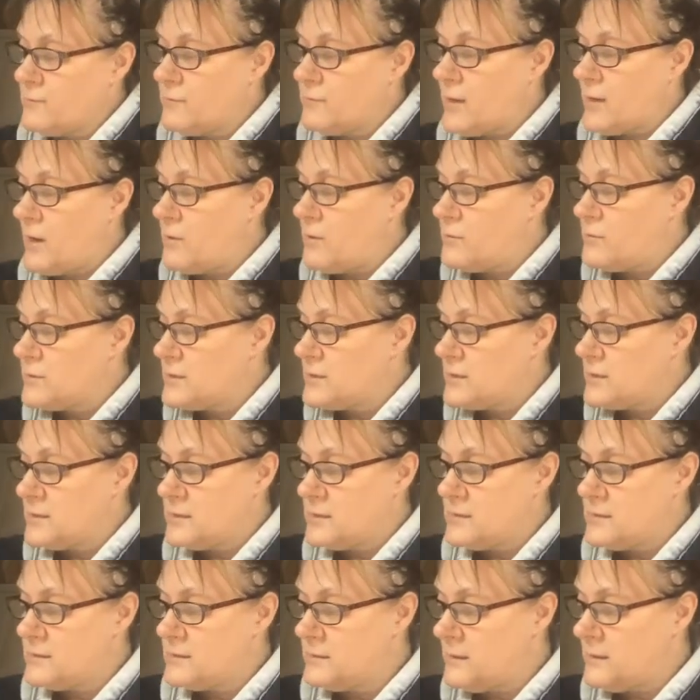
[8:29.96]

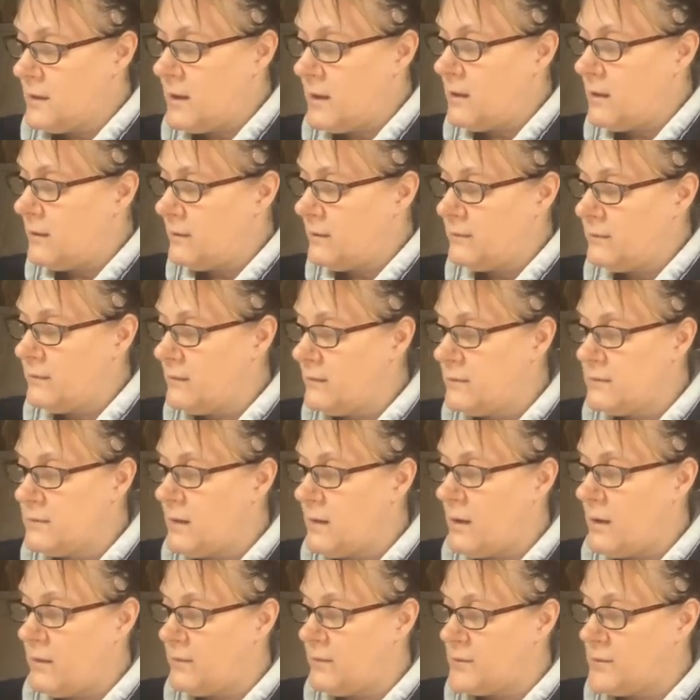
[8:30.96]
throughout
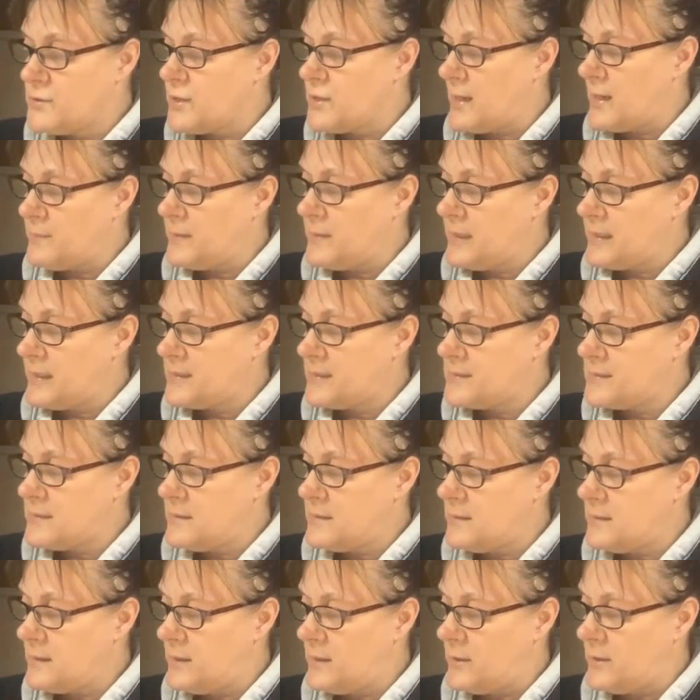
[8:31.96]
all the tropics
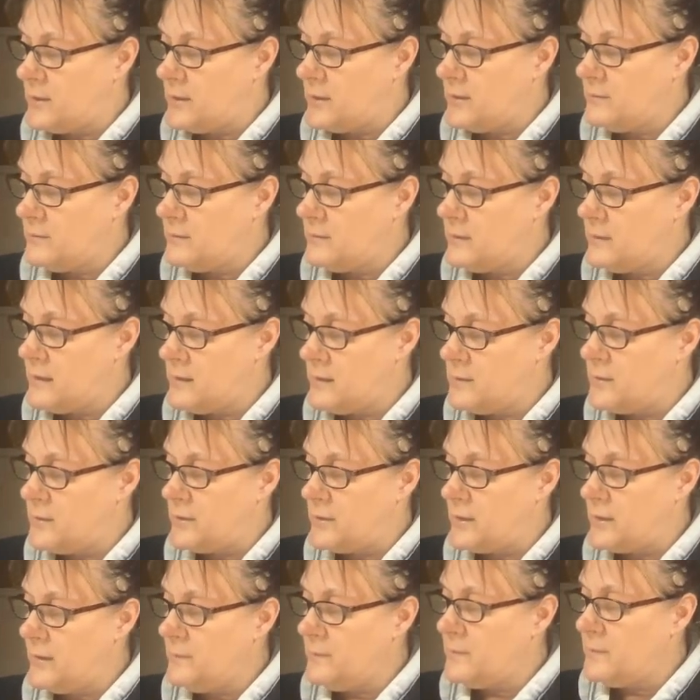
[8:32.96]
in
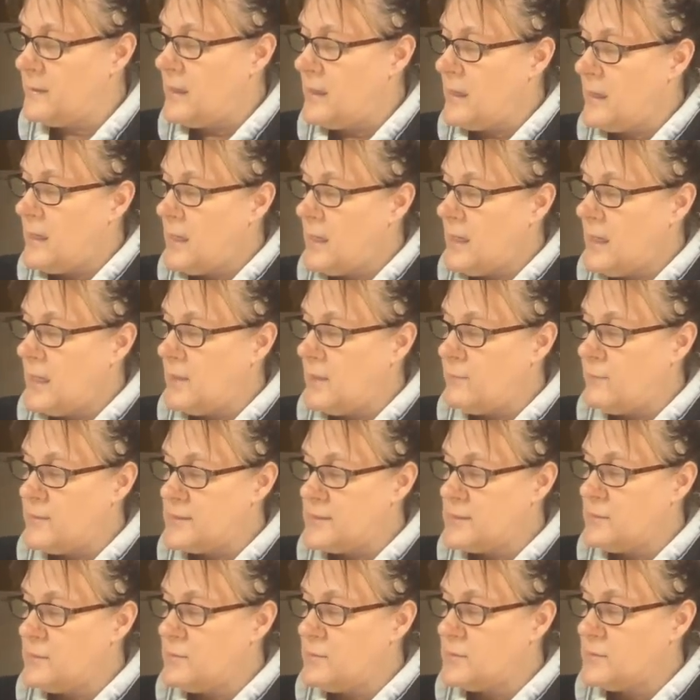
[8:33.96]
Europe. It
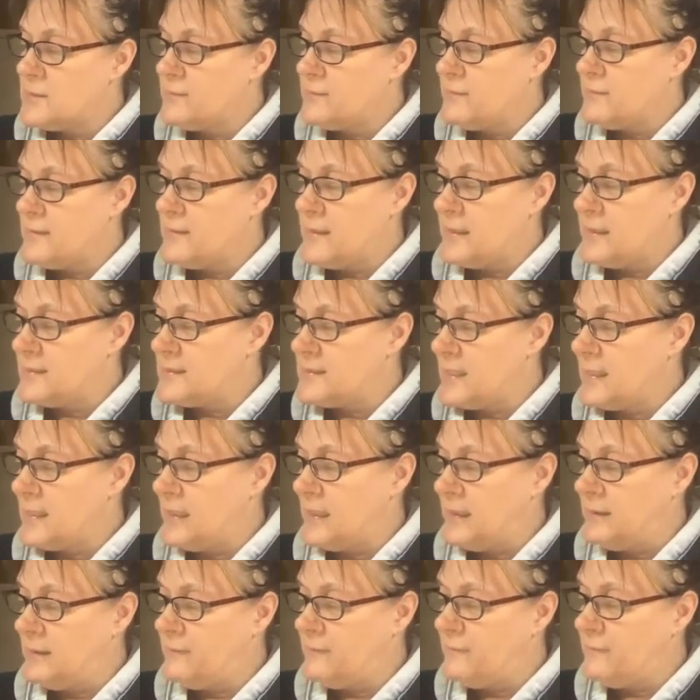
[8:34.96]
was used for things
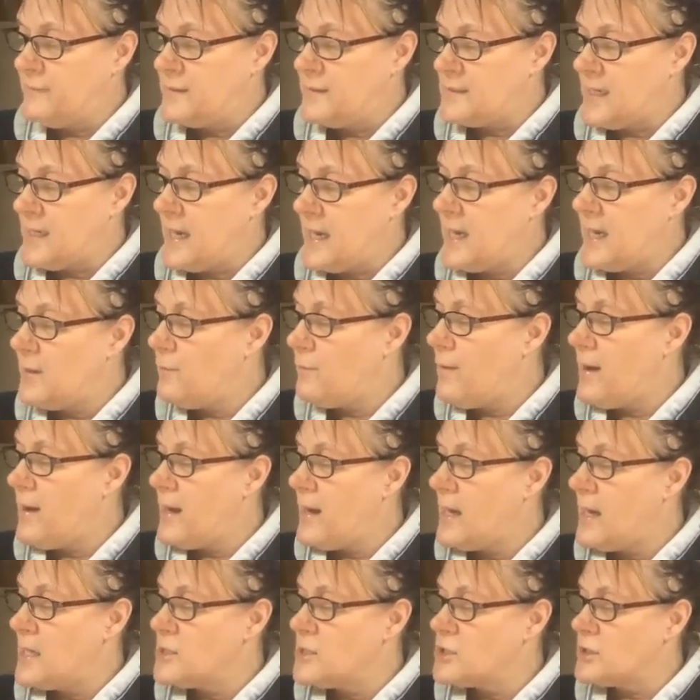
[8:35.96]
like infant eye
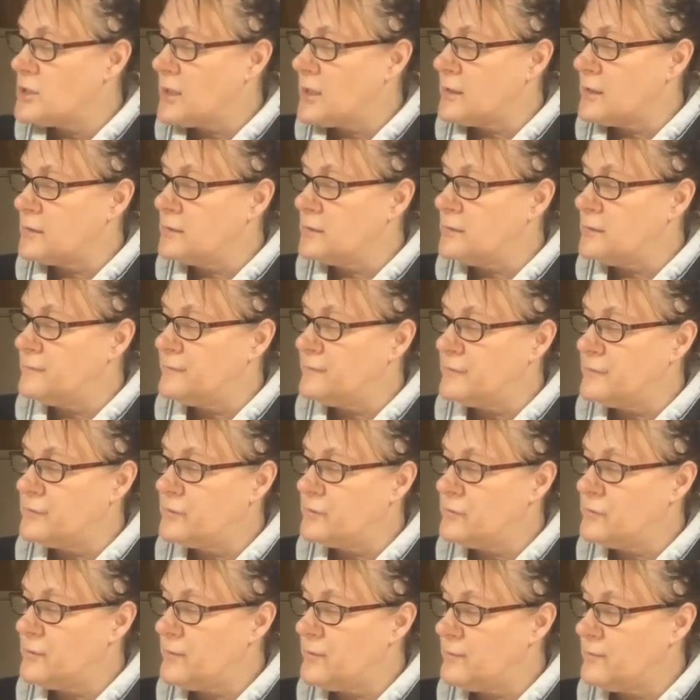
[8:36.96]
wash, gargle for
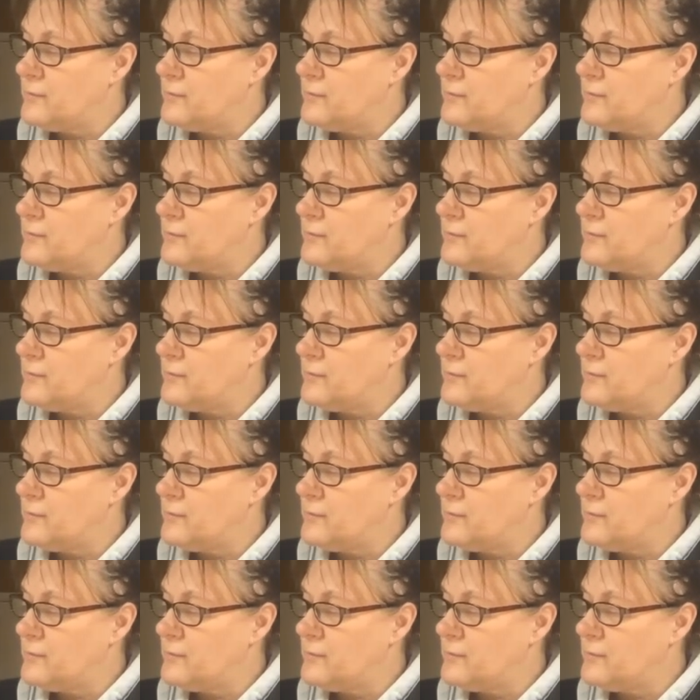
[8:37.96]
sore